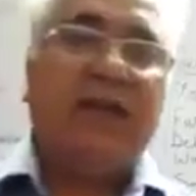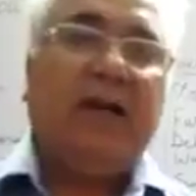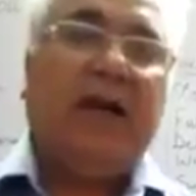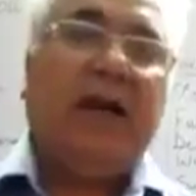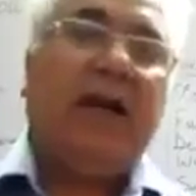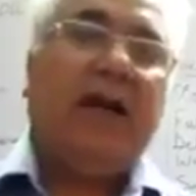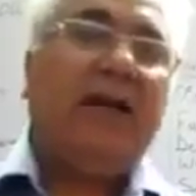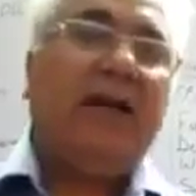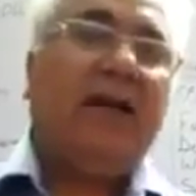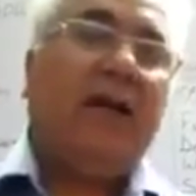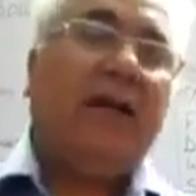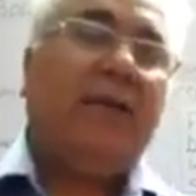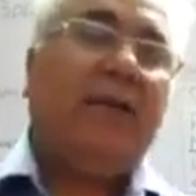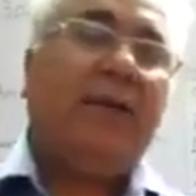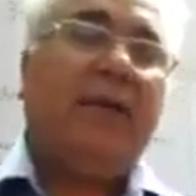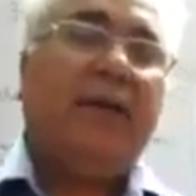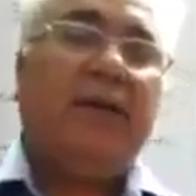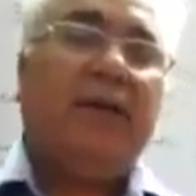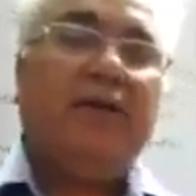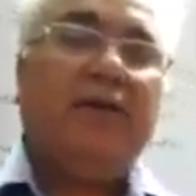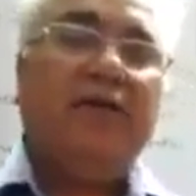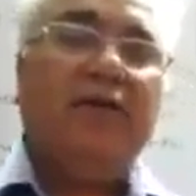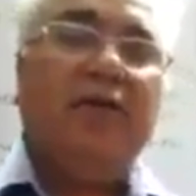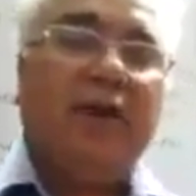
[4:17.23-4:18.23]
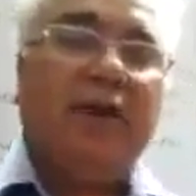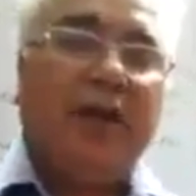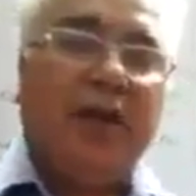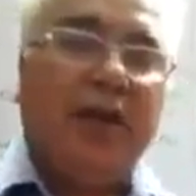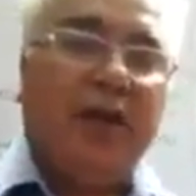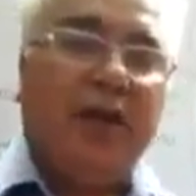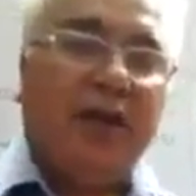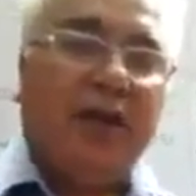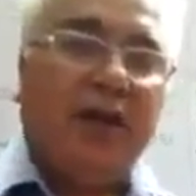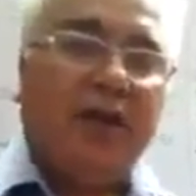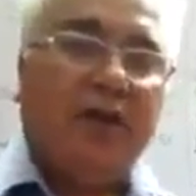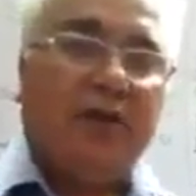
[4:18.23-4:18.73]
are debited to
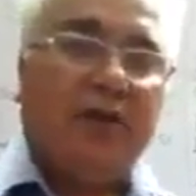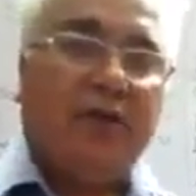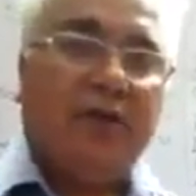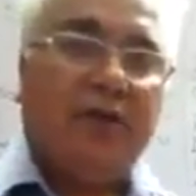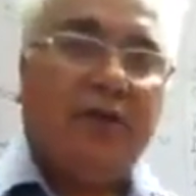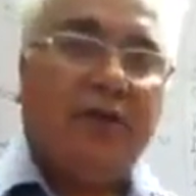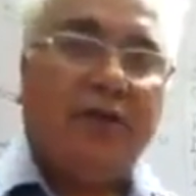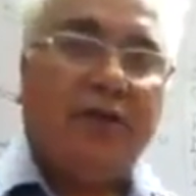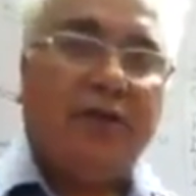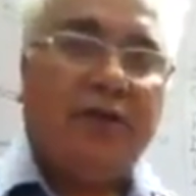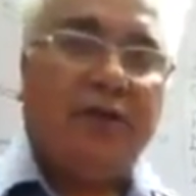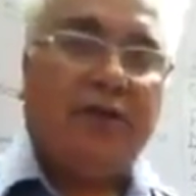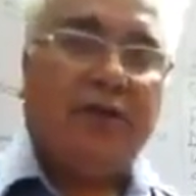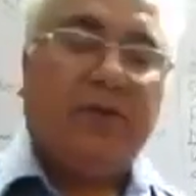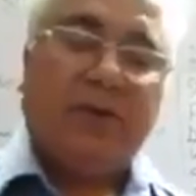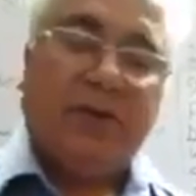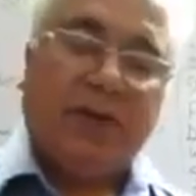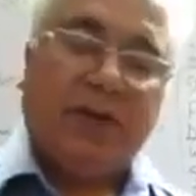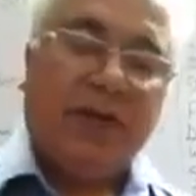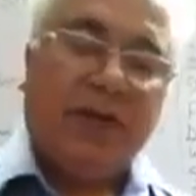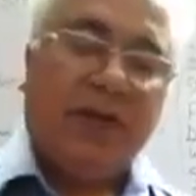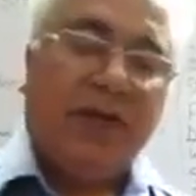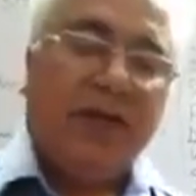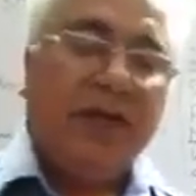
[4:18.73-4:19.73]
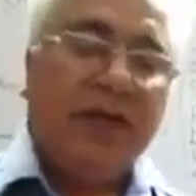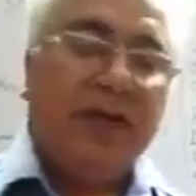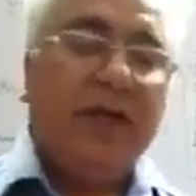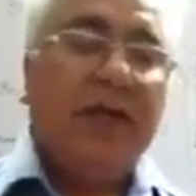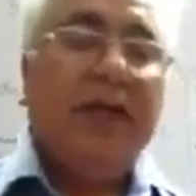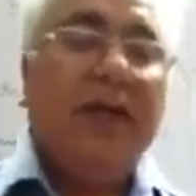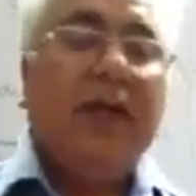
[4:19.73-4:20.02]
trading account, okay,